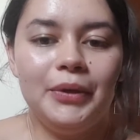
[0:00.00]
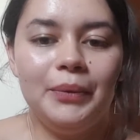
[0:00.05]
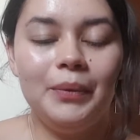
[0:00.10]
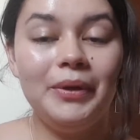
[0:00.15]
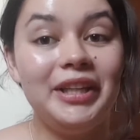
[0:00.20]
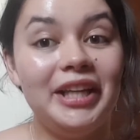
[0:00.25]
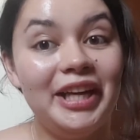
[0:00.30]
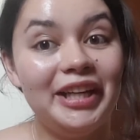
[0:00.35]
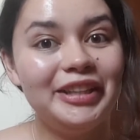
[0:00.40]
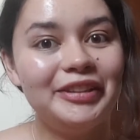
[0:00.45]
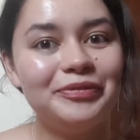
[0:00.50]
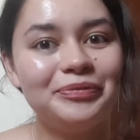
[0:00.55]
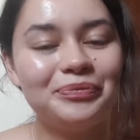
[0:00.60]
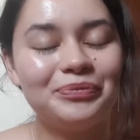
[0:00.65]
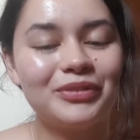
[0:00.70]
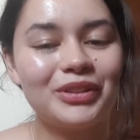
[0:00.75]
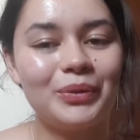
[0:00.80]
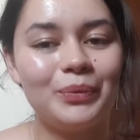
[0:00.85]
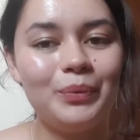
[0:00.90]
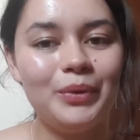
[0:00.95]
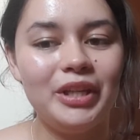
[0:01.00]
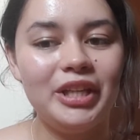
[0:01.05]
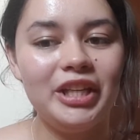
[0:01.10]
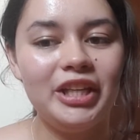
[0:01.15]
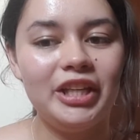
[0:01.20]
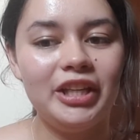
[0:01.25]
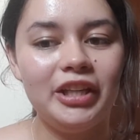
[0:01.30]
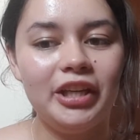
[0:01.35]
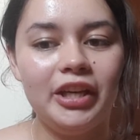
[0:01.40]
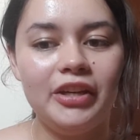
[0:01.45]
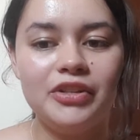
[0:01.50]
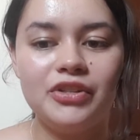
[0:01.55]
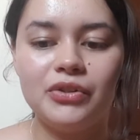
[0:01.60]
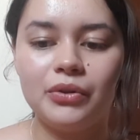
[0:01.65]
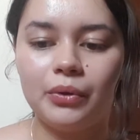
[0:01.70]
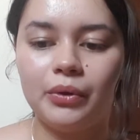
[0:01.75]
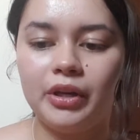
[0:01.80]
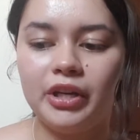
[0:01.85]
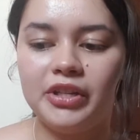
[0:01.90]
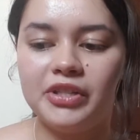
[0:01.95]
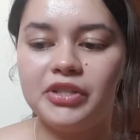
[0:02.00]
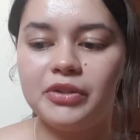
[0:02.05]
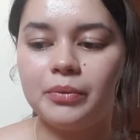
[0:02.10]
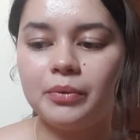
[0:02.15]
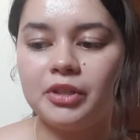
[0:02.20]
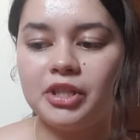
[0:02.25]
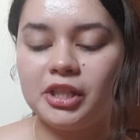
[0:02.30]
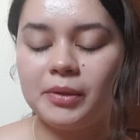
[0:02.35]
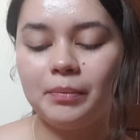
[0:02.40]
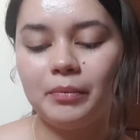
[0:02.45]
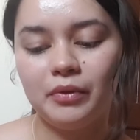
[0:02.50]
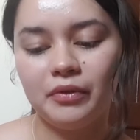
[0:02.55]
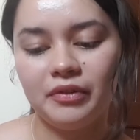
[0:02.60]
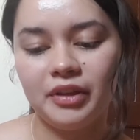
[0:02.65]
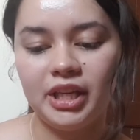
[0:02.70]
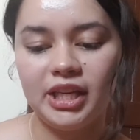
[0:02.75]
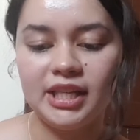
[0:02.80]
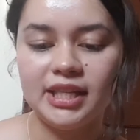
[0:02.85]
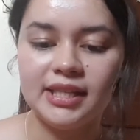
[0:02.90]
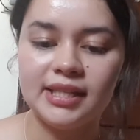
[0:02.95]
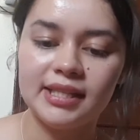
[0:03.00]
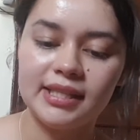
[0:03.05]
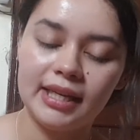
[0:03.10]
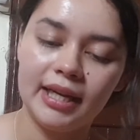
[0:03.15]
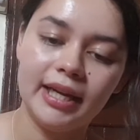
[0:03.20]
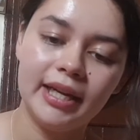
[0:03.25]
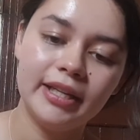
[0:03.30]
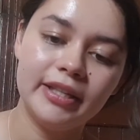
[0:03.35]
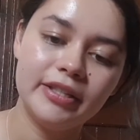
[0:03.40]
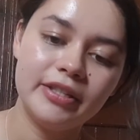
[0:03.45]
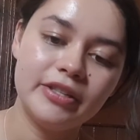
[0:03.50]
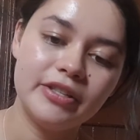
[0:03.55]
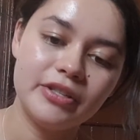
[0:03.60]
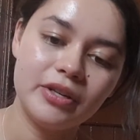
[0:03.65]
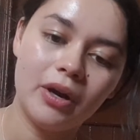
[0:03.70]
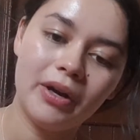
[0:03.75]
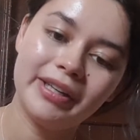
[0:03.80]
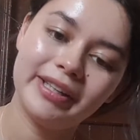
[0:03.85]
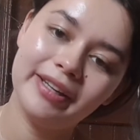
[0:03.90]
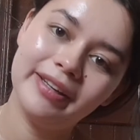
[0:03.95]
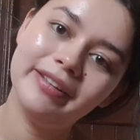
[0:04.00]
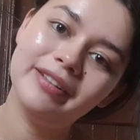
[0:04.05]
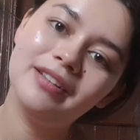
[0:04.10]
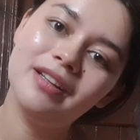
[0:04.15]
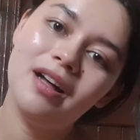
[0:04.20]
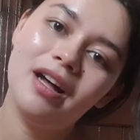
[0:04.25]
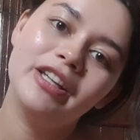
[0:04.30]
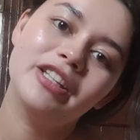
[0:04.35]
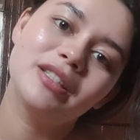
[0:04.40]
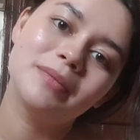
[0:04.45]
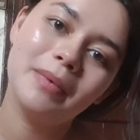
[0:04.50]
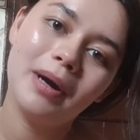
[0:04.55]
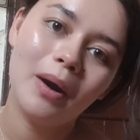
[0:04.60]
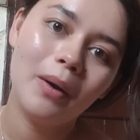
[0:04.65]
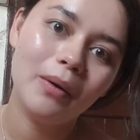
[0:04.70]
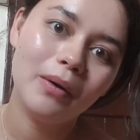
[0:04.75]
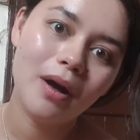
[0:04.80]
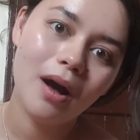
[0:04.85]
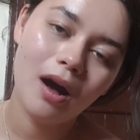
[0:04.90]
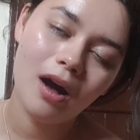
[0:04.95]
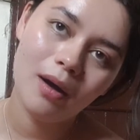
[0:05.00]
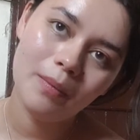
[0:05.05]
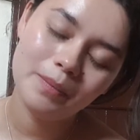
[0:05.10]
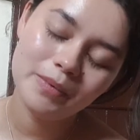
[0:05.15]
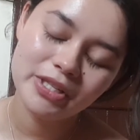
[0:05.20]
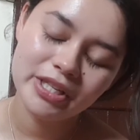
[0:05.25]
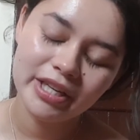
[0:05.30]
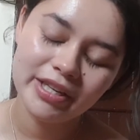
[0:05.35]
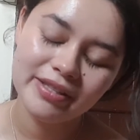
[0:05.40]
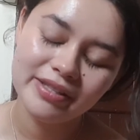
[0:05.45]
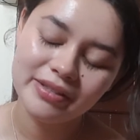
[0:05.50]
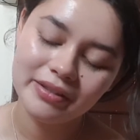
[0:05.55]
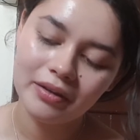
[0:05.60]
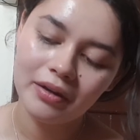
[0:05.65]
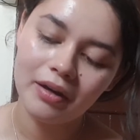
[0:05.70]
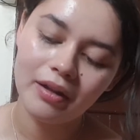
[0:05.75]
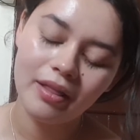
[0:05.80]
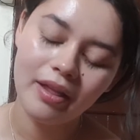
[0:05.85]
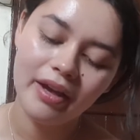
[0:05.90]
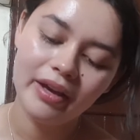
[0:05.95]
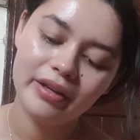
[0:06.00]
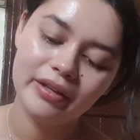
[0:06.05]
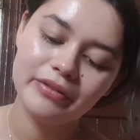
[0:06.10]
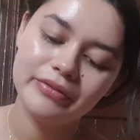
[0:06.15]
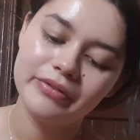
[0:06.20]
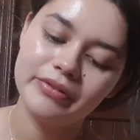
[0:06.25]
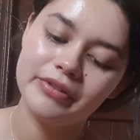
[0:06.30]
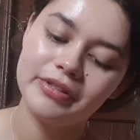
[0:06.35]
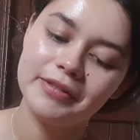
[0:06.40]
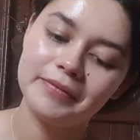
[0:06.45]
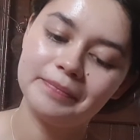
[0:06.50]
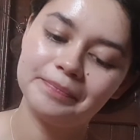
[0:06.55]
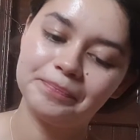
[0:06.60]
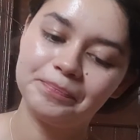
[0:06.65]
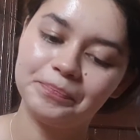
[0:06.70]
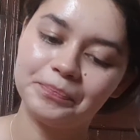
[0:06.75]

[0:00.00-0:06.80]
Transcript: Well, yeah, we enjoyed watching movies and talking a lot about updates on our lives.